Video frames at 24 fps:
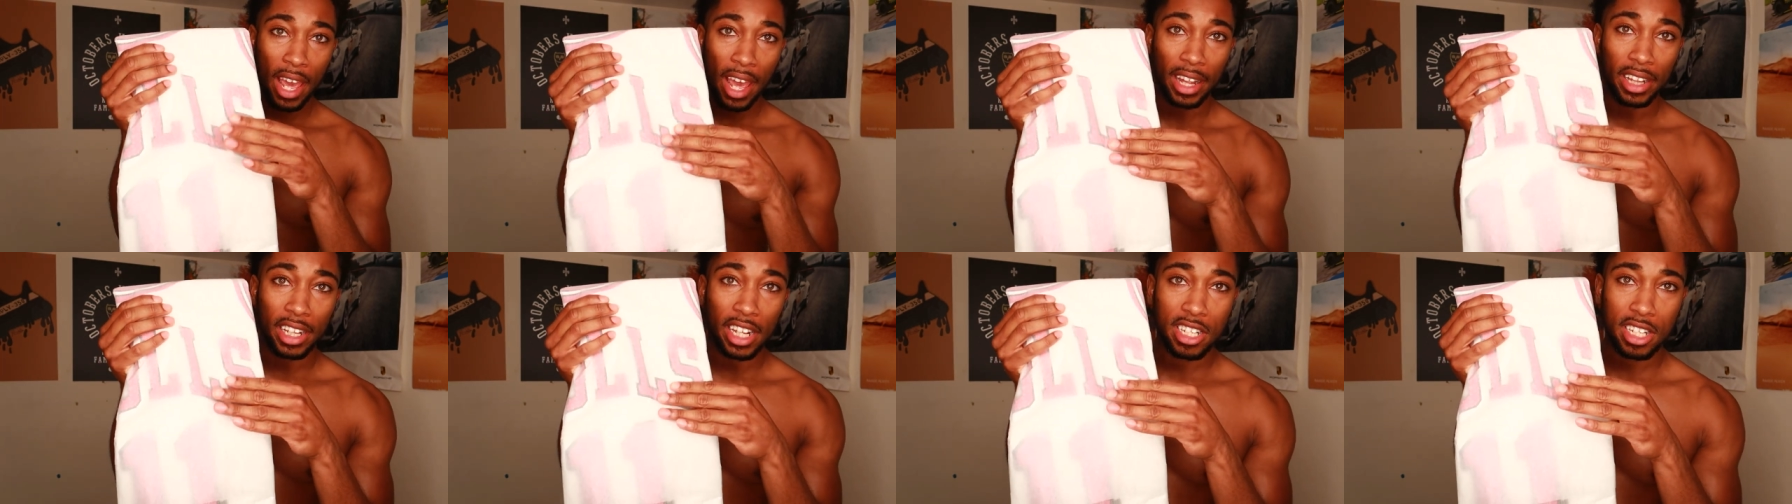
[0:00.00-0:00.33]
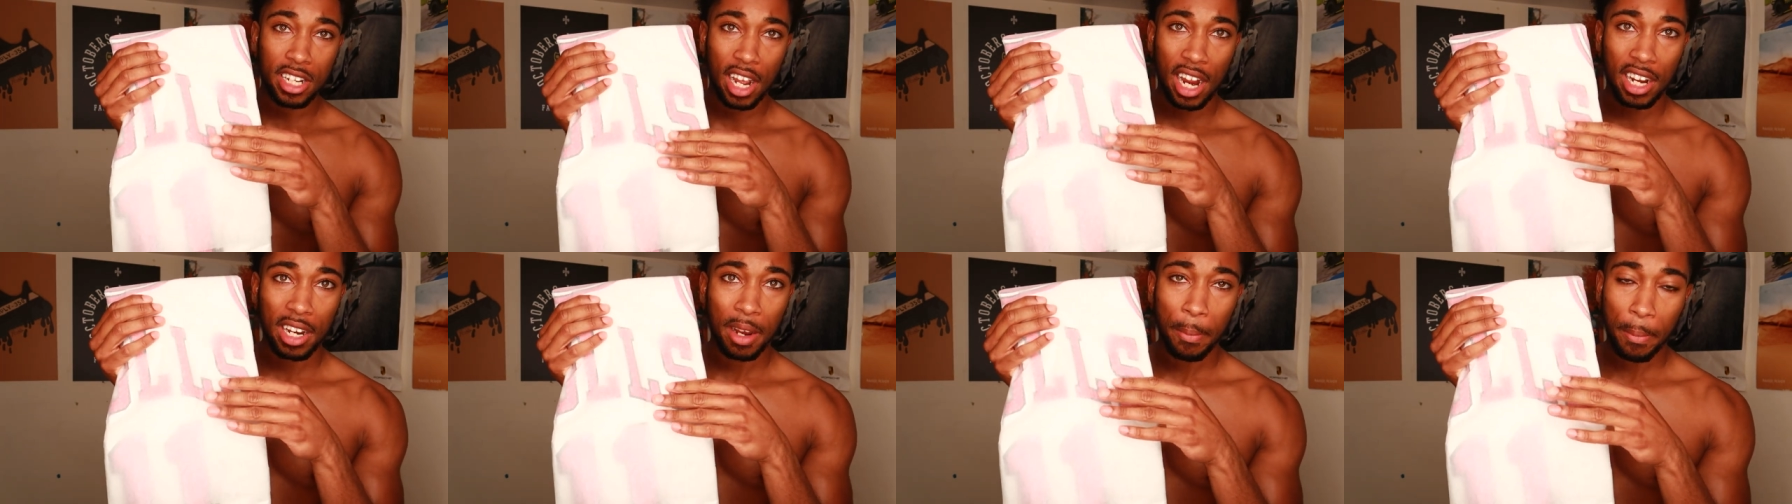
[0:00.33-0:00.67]
in
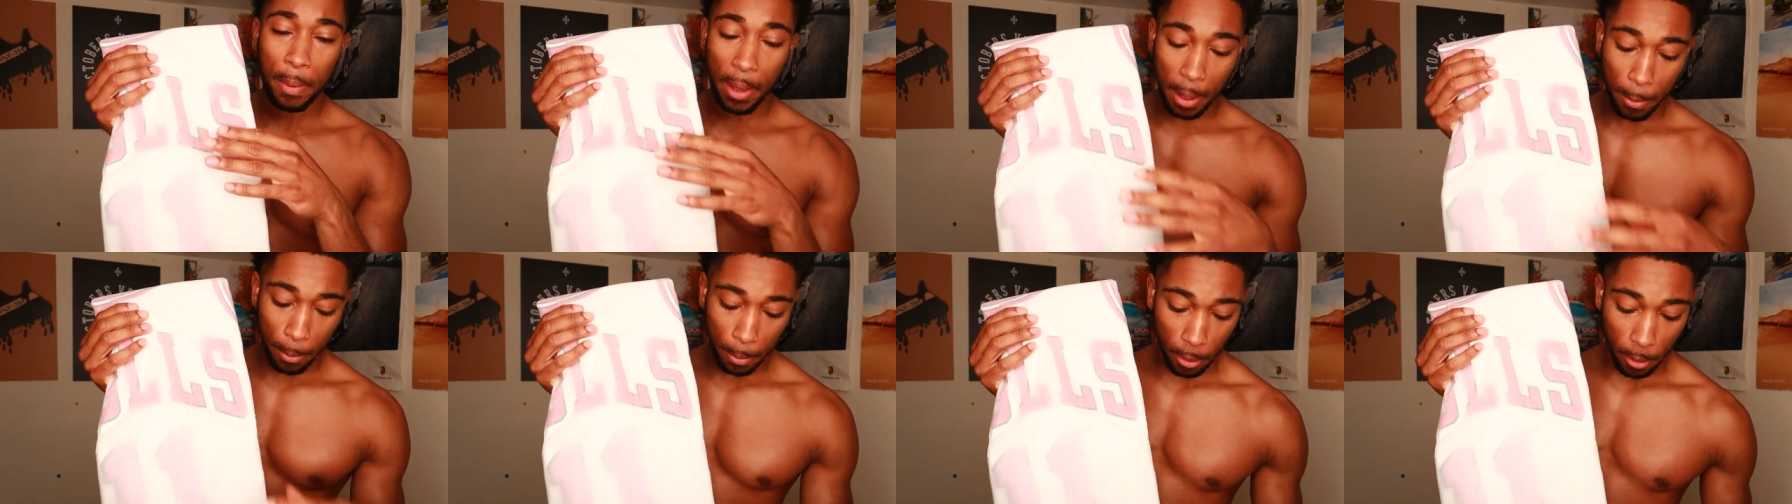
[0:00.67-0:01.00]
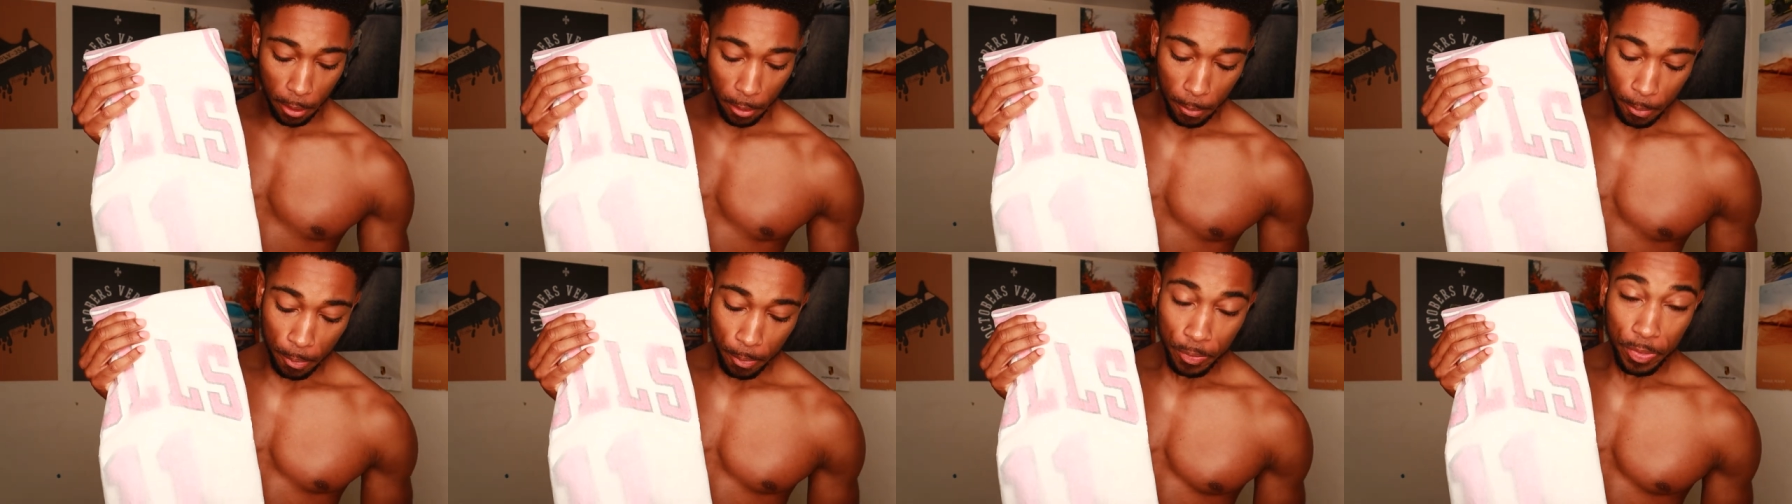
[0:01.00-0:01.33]
this kind of
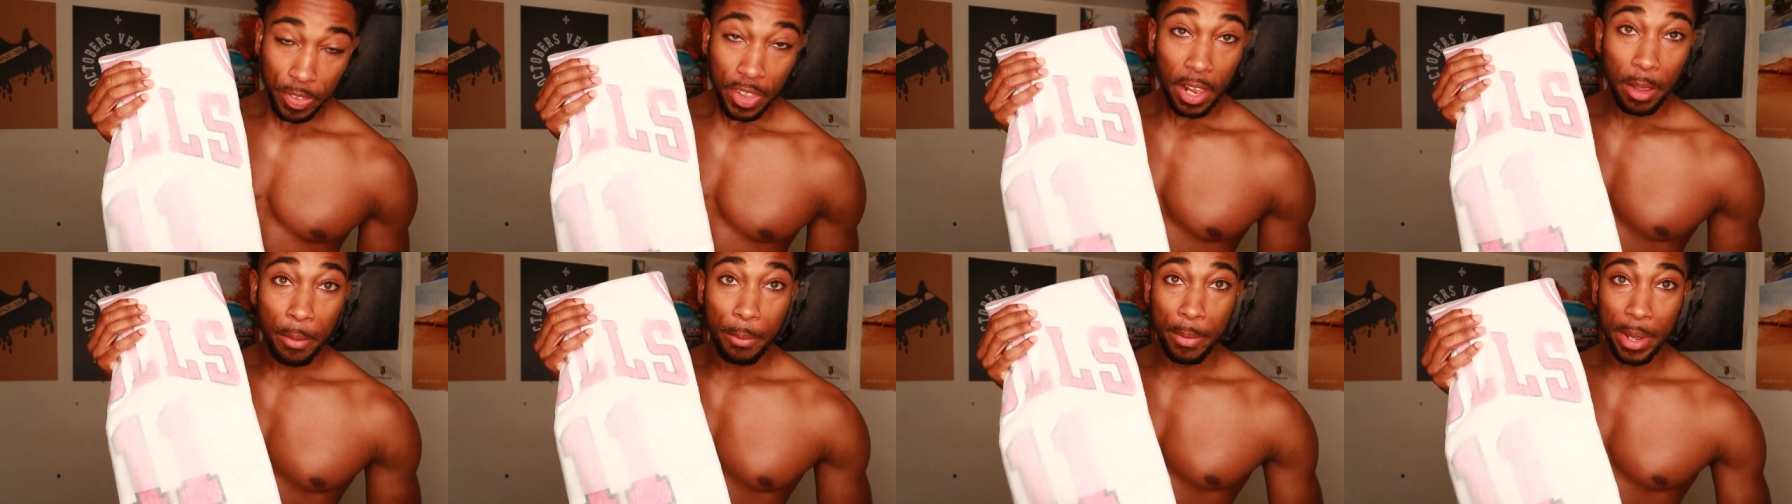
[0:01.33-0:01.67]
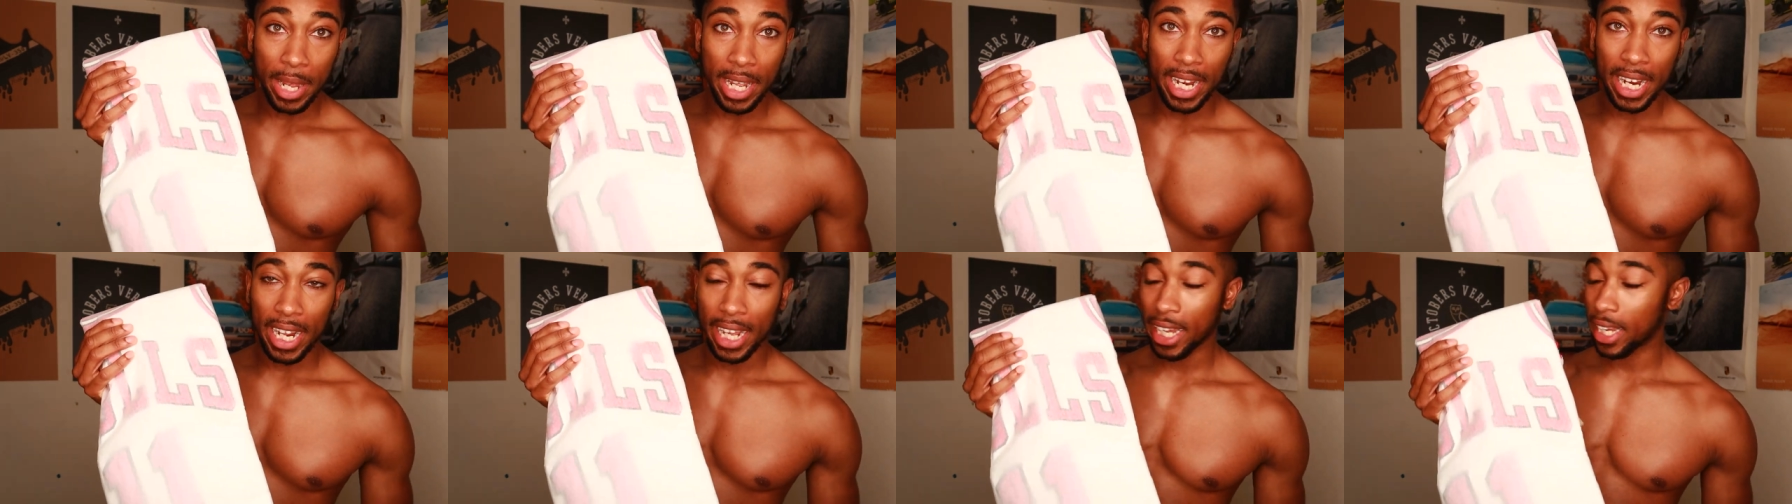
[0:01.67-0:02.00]
paper,
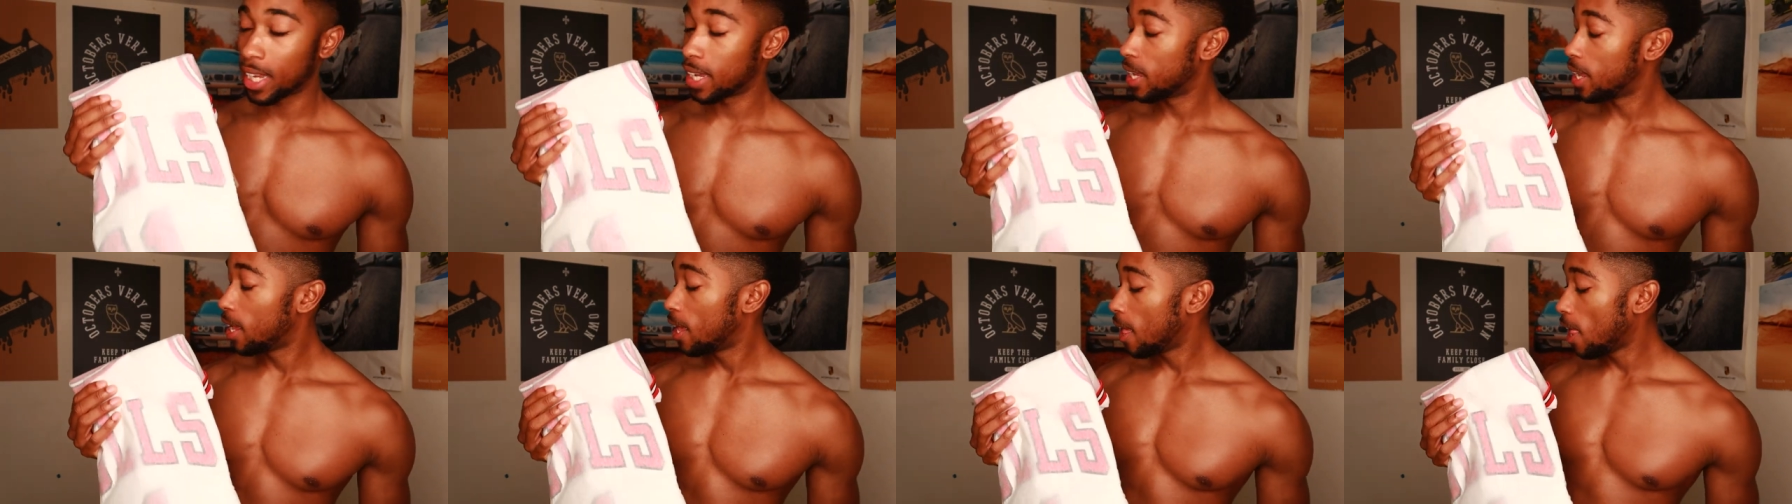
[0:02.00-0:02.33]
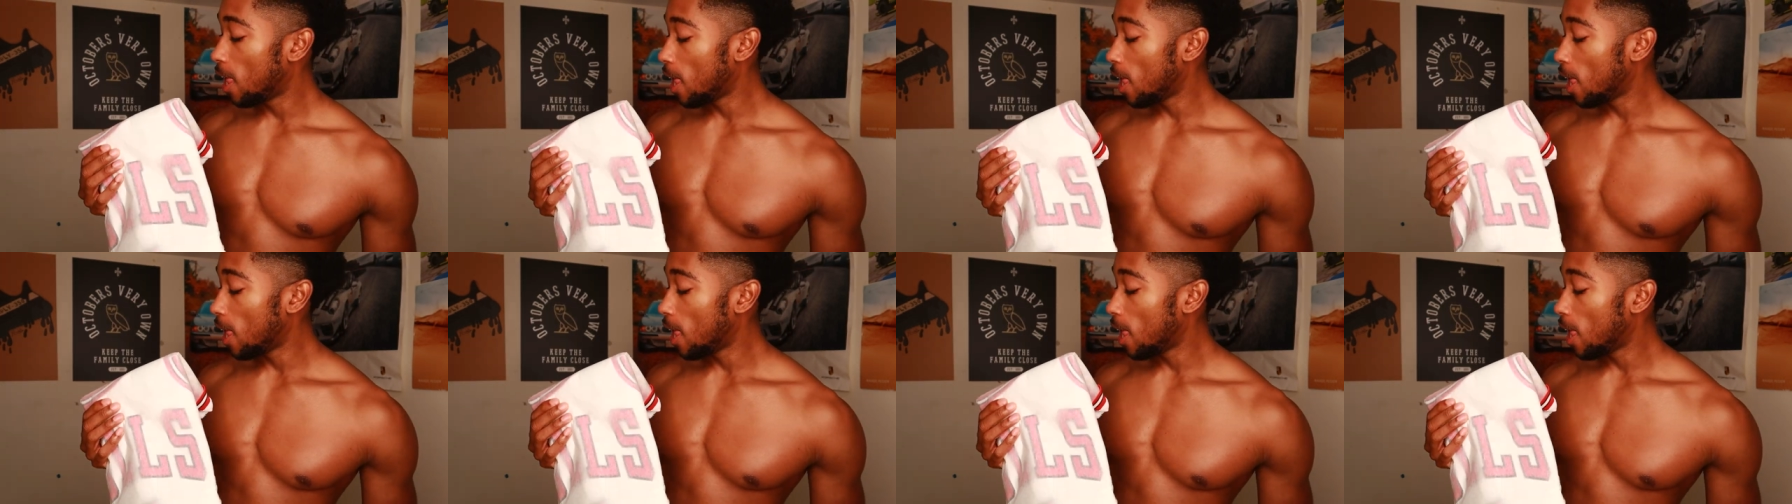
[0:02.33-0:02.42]
meaning